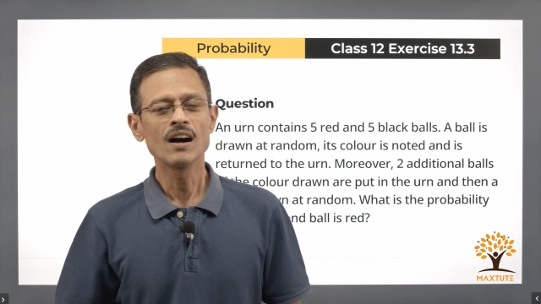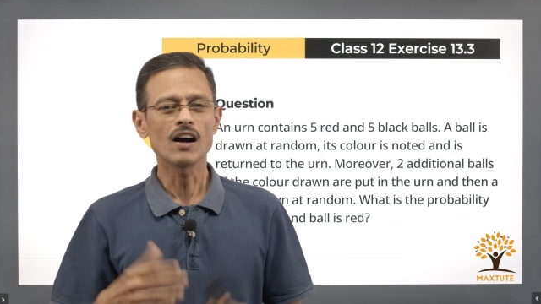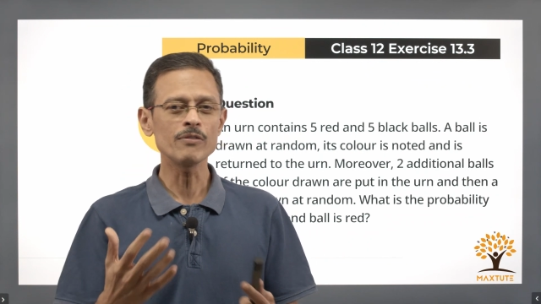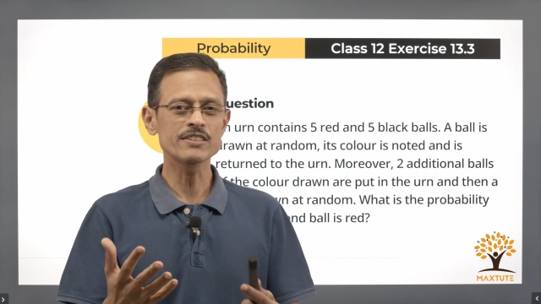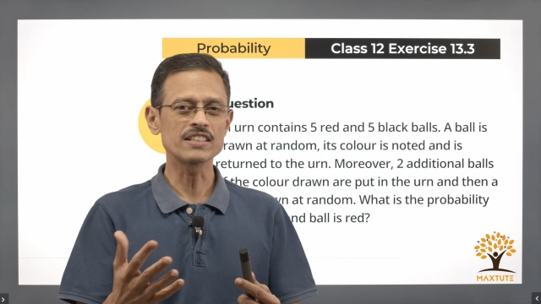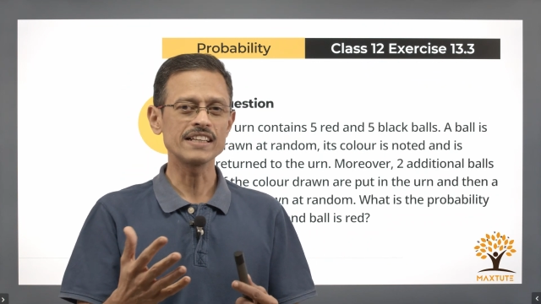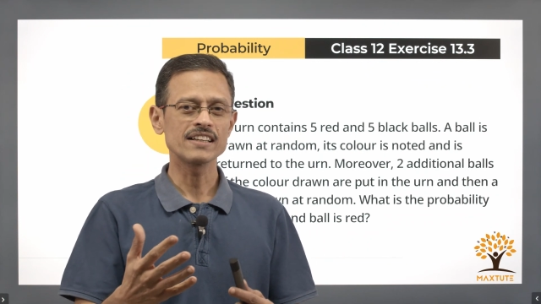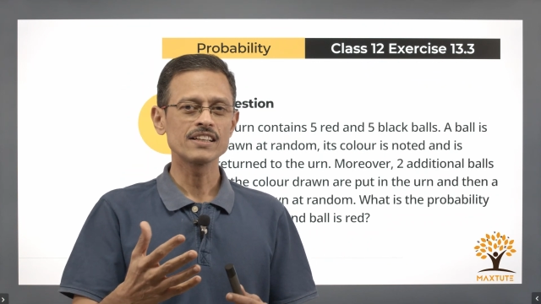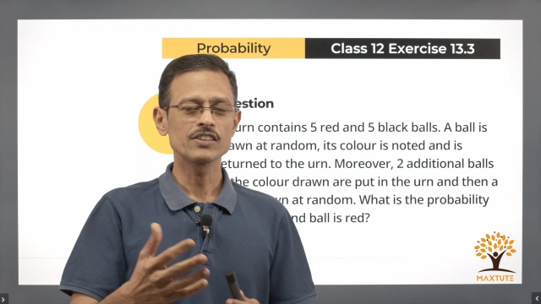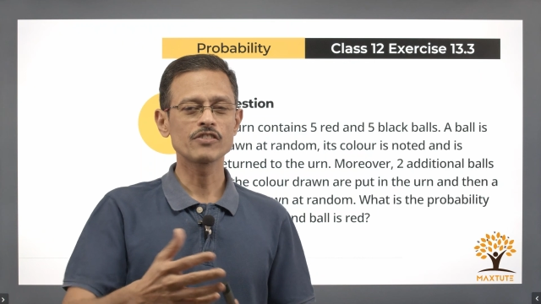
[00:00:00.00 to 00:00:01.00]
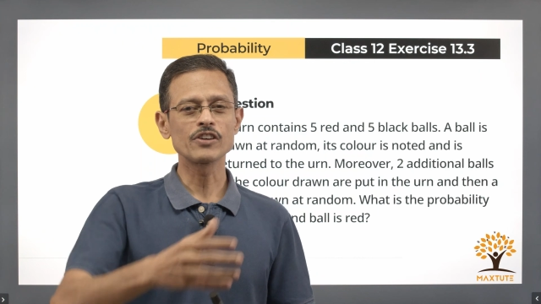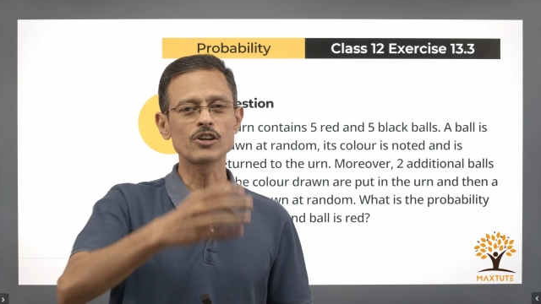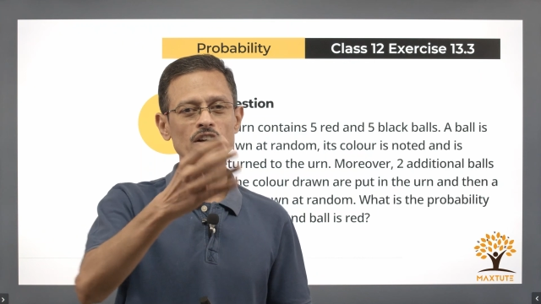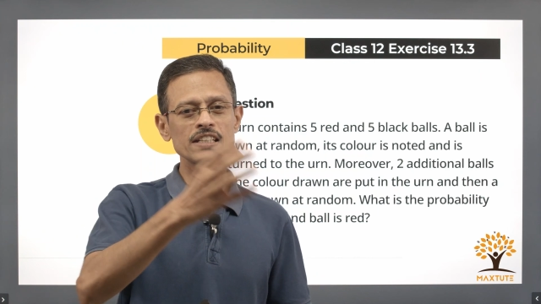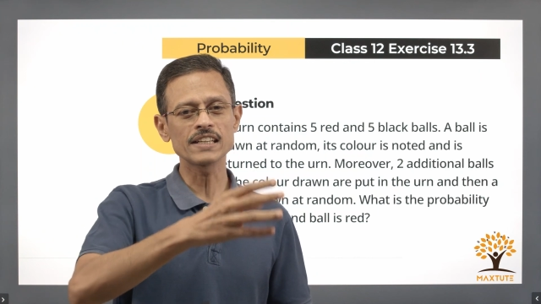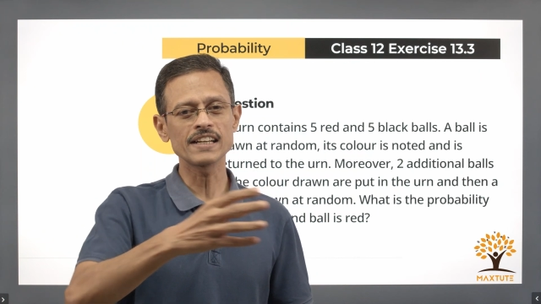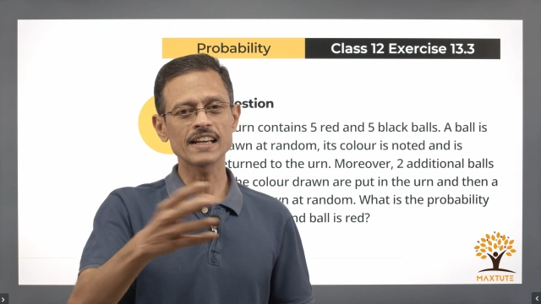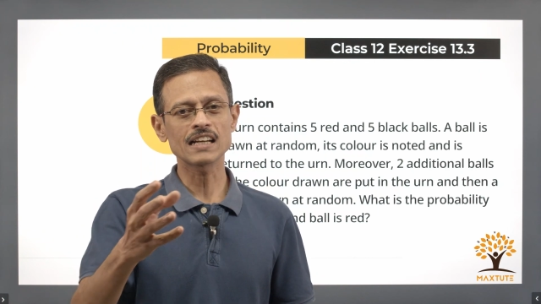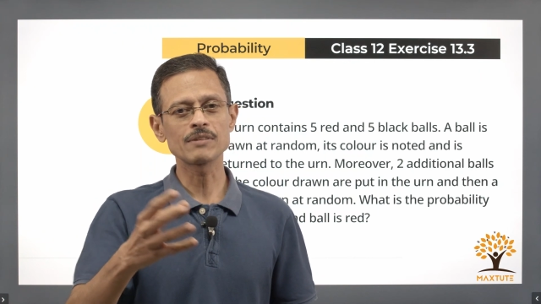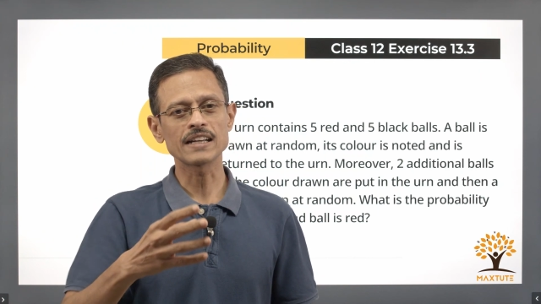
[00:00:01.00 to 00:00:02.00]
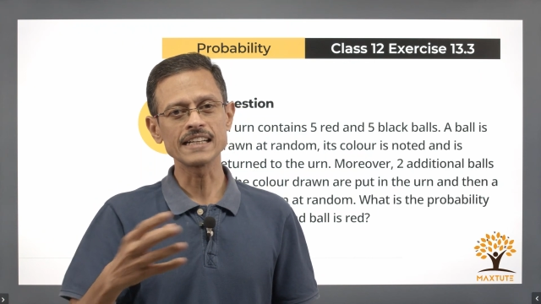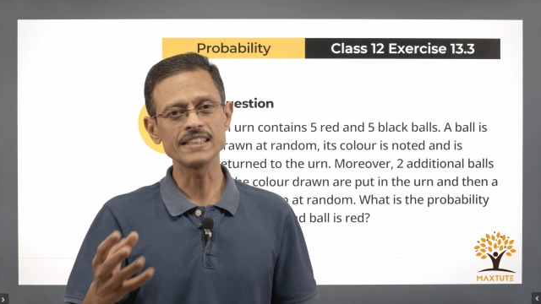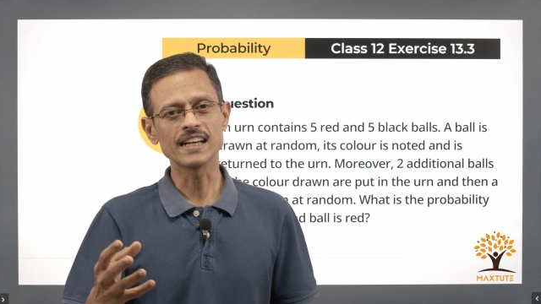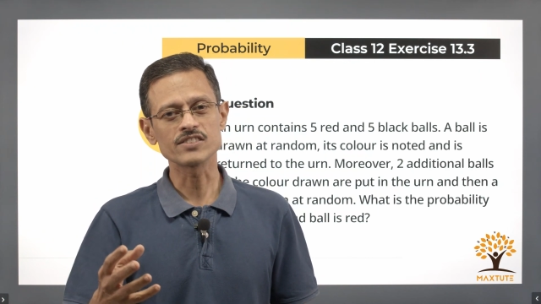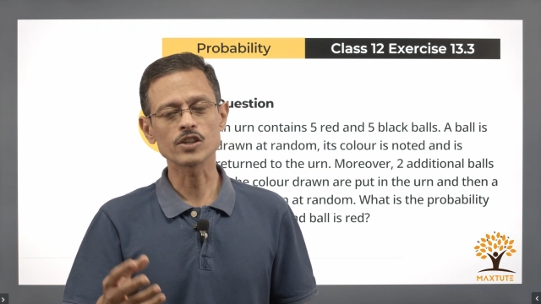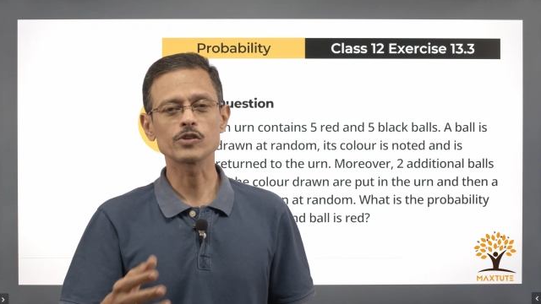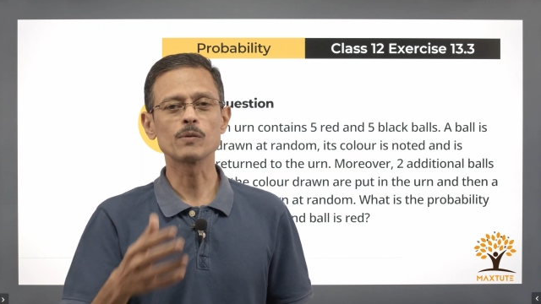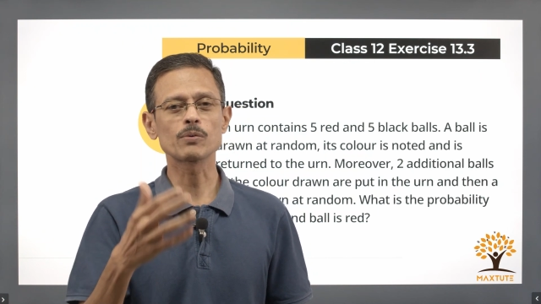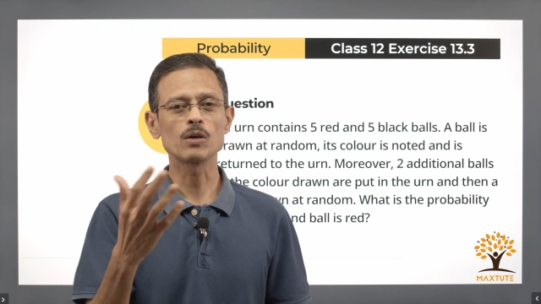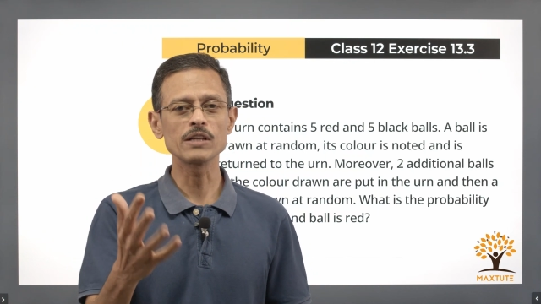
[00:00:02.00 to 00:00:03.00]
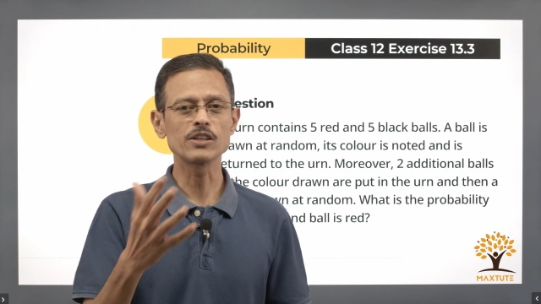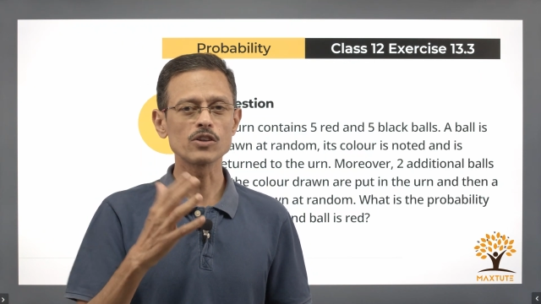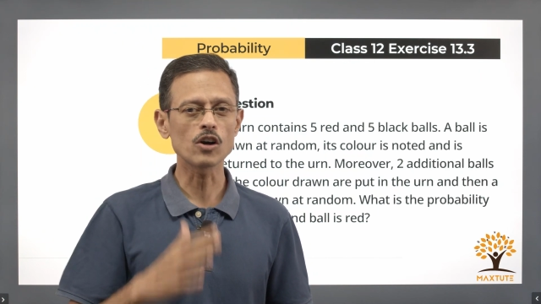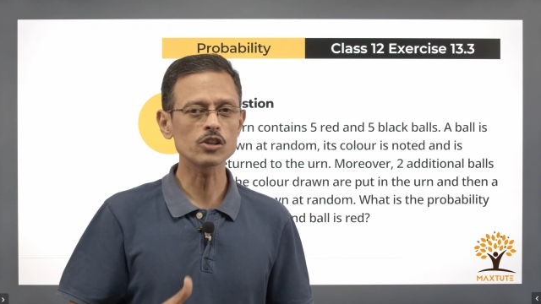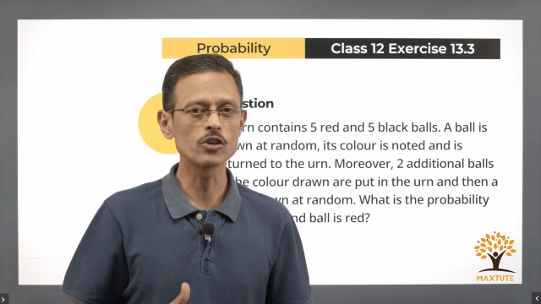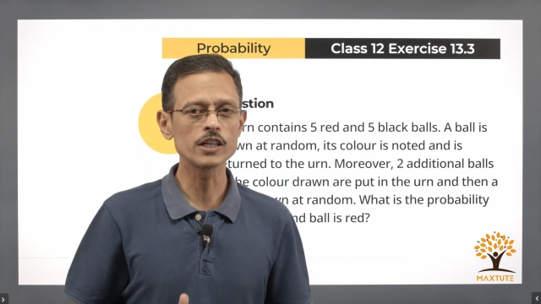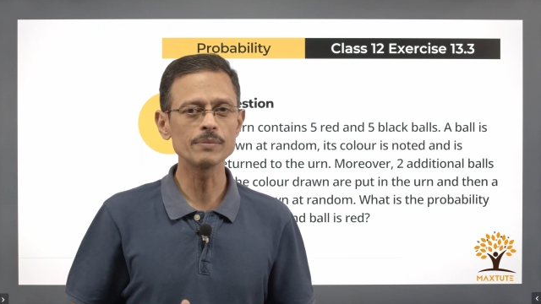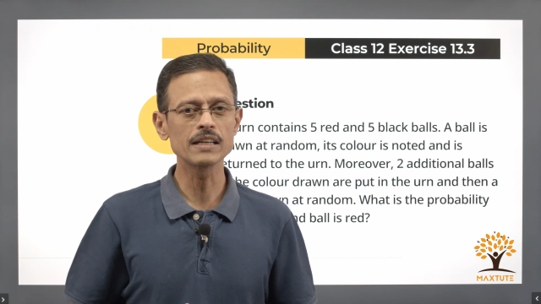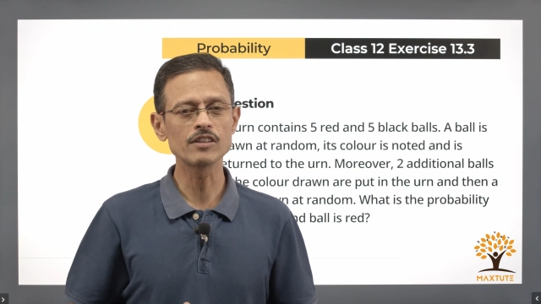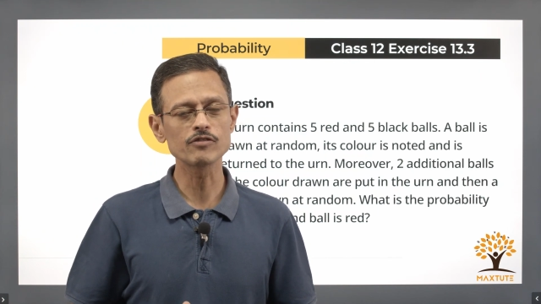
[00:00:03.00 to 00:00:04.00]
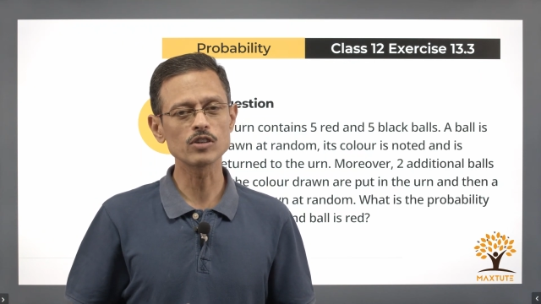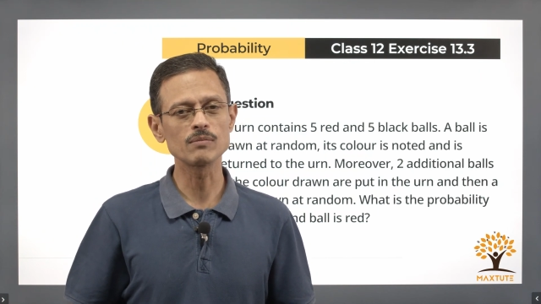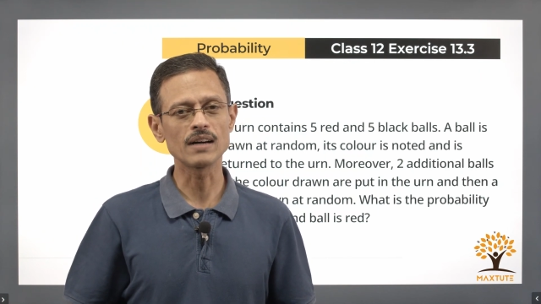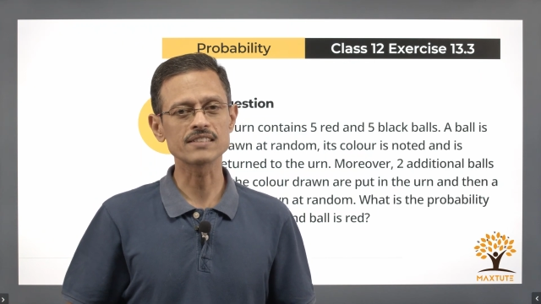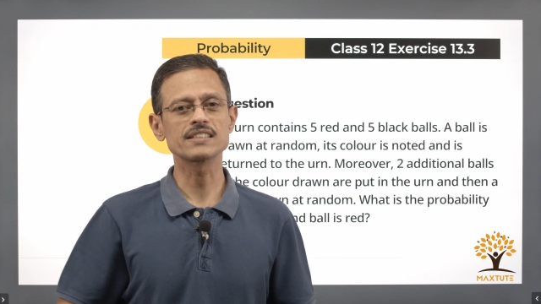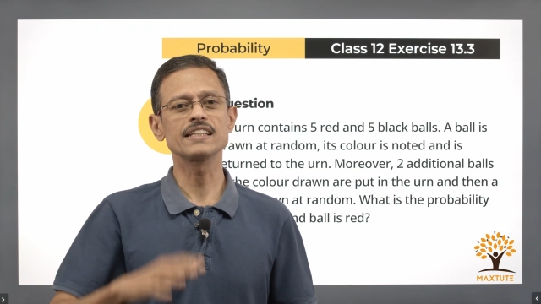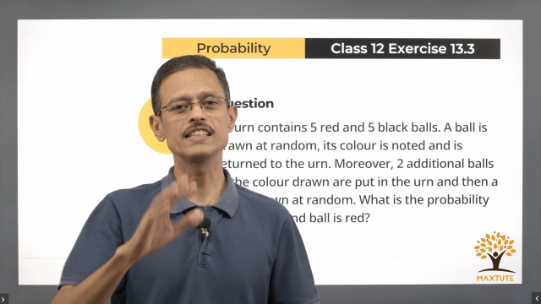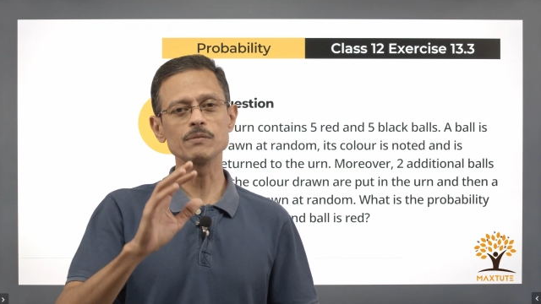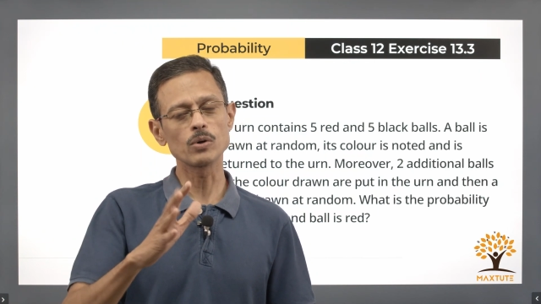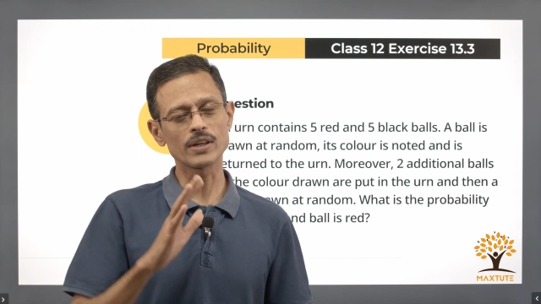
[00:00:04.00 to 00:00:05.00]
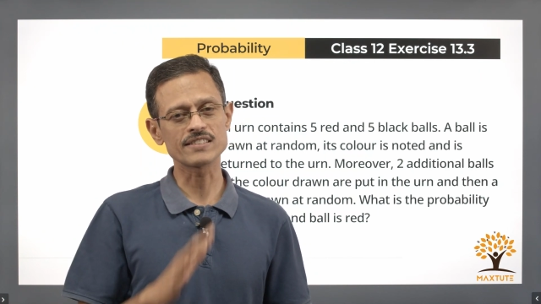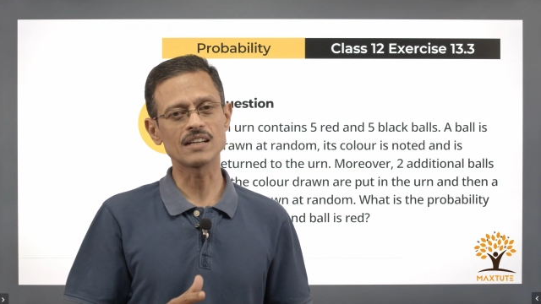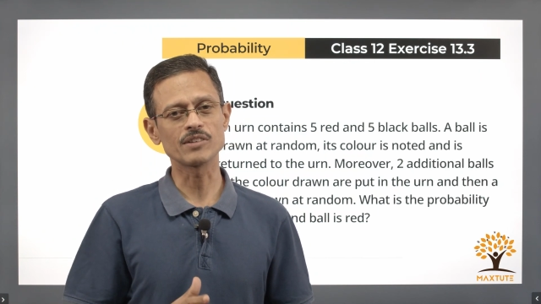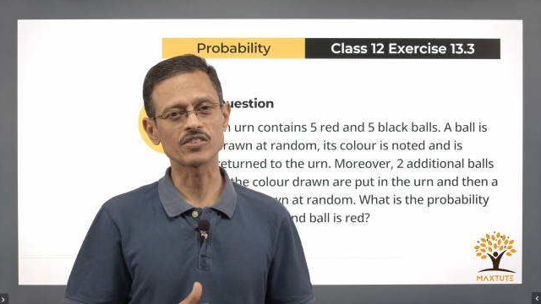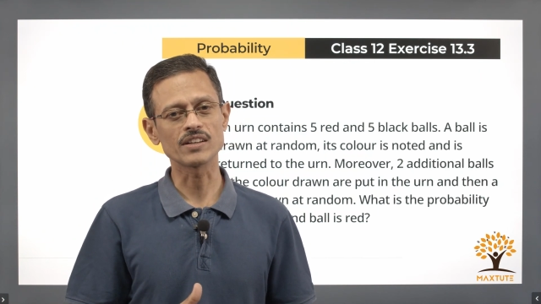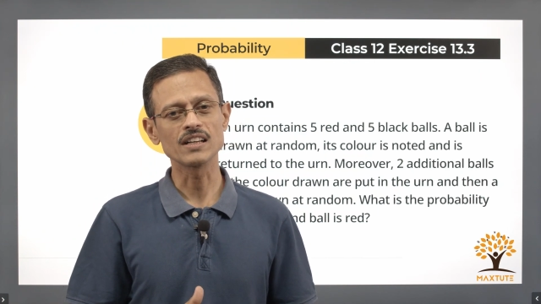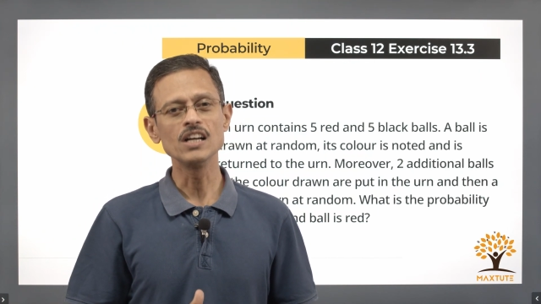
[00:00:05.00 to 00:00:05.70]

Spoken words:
Obviously, if you draw the tree diagram and write the answer, you are probably not going to be given full marks in the board examination.